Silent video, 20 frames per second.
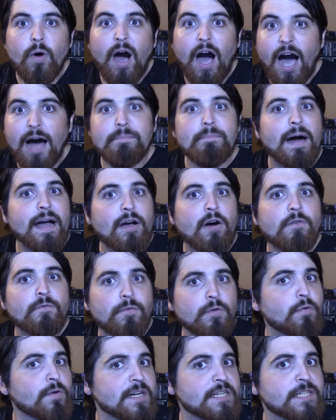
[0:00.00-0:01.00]
on my own
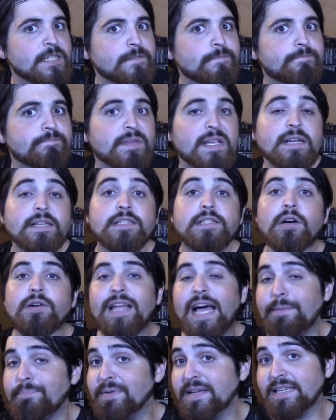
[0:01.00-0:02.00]
fruition. So
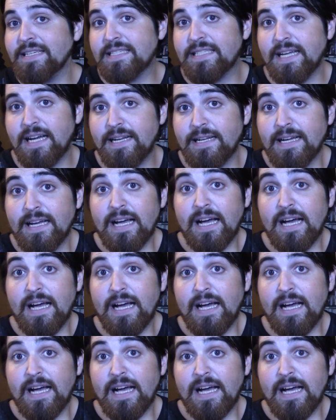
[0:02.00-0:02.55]
that being said,